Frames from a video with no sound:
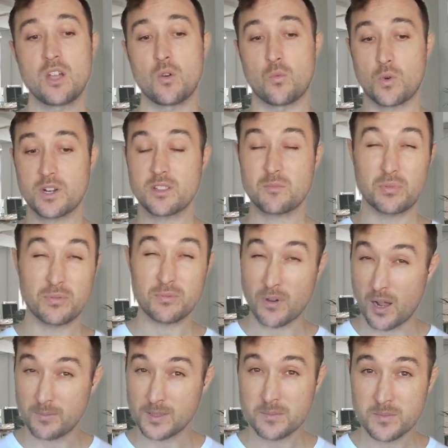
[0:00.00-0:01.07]
What are the
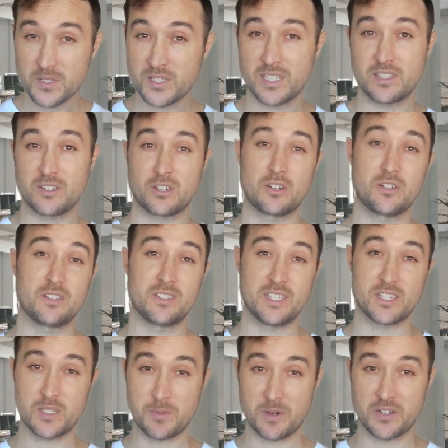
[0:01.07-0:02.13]
problems that they're currently
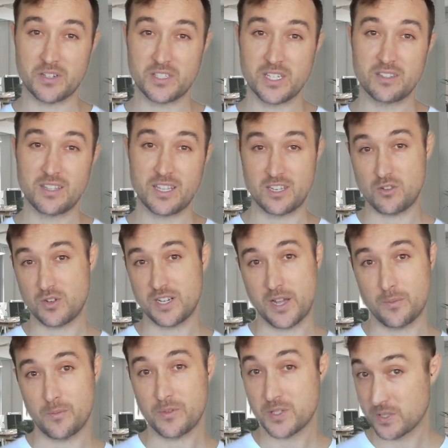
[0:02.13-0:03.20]
experiencing that you can
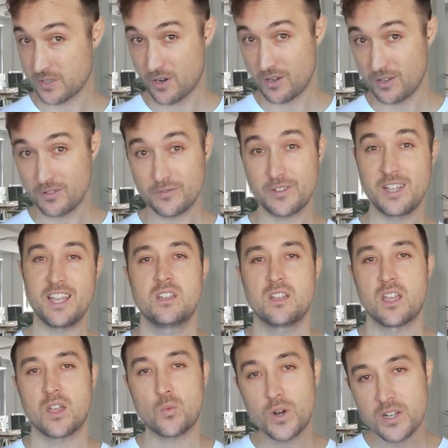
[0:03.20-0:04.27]
help solve?
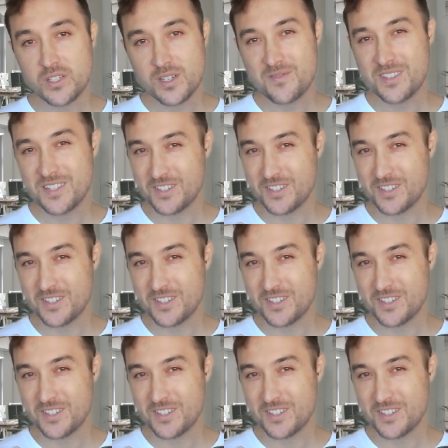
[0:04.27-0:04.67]
And what are some of the